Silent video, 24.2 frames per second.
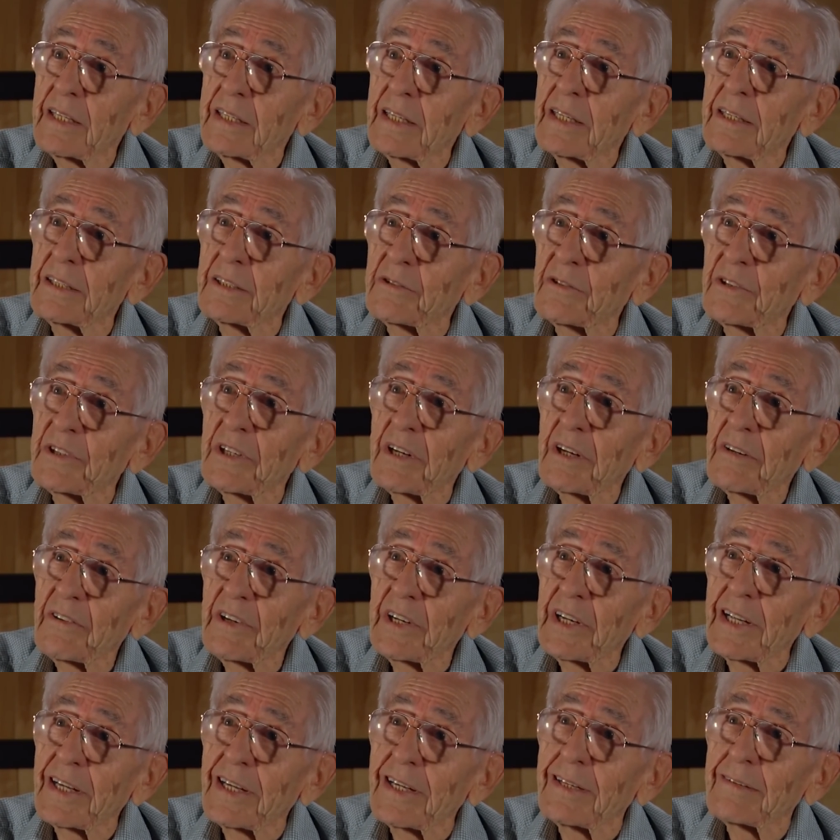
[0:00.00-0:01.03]
the industry
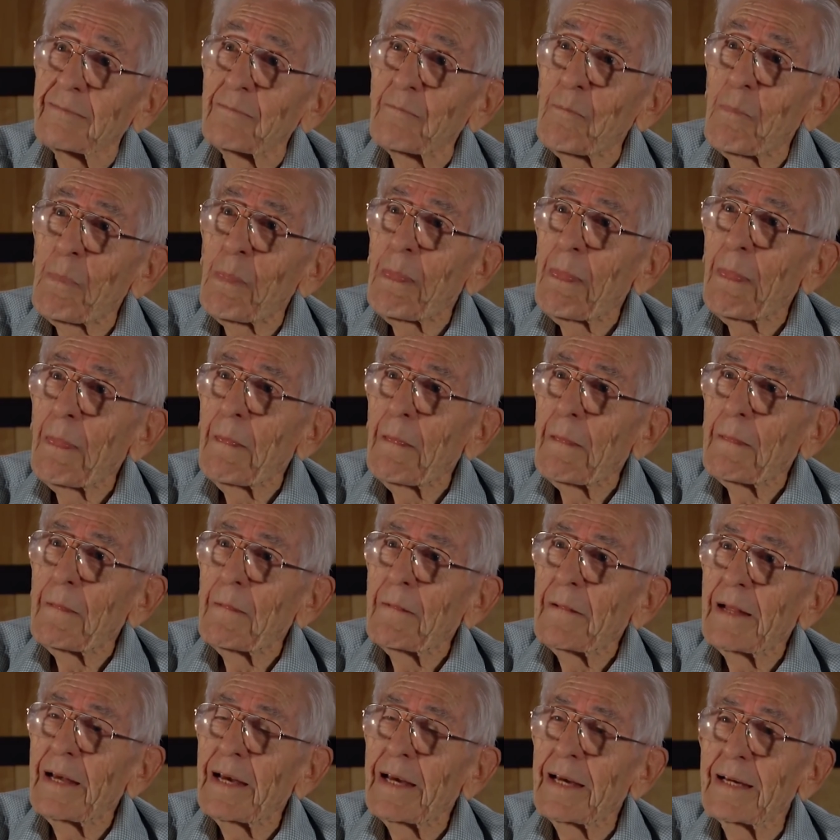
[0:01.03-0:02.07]
already.
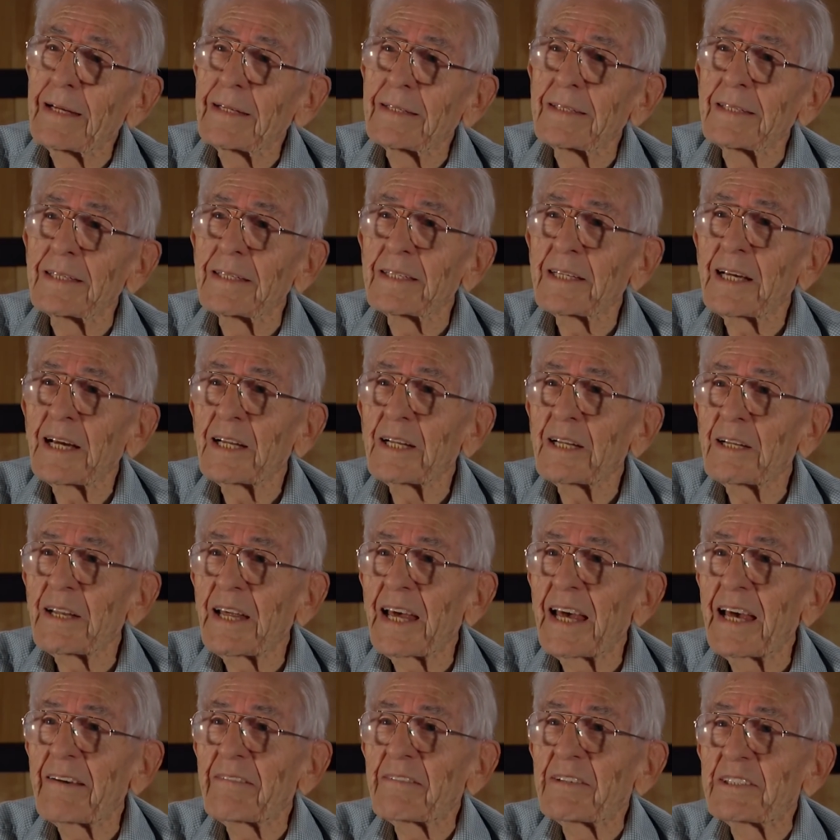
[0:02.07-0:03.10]
And he kind of
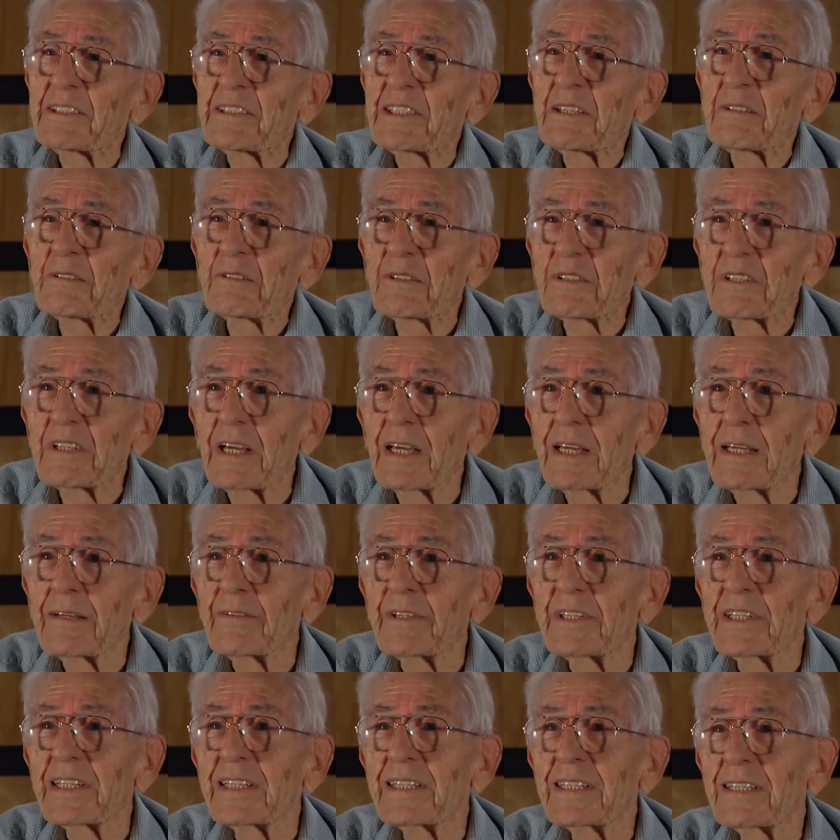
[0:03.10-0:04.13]
laughed and said, okay,
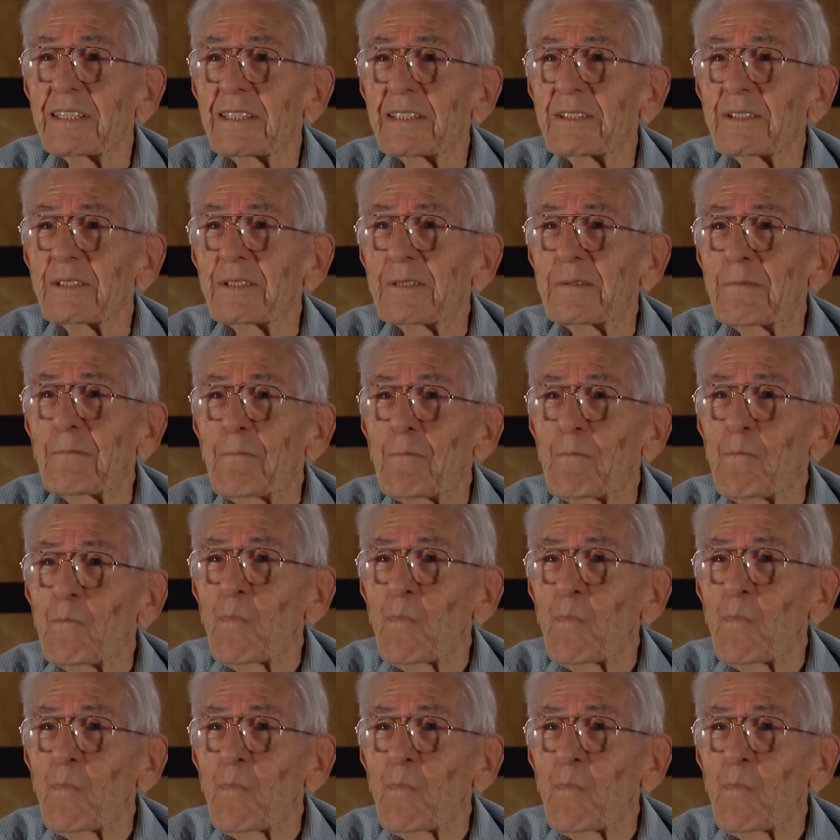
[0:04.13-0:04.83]
what are you going to do?